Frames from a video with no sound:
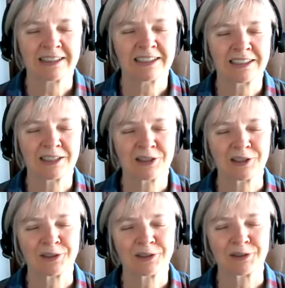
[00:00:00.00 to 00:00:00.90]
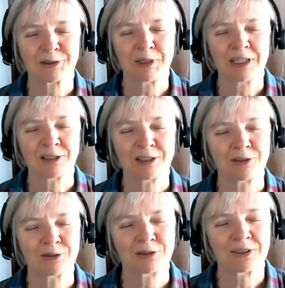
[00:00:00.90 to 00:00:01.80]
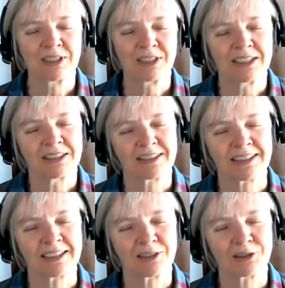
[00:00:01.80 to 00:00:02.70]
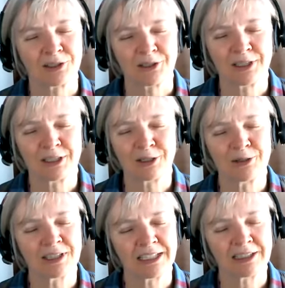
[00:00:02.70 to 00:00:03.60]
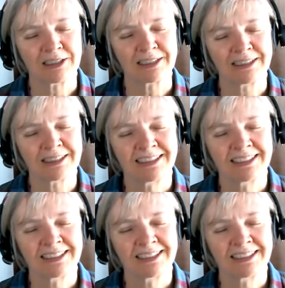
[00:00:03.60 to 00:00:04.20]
and then they start to speak, and you say, sorry, no Hungarian.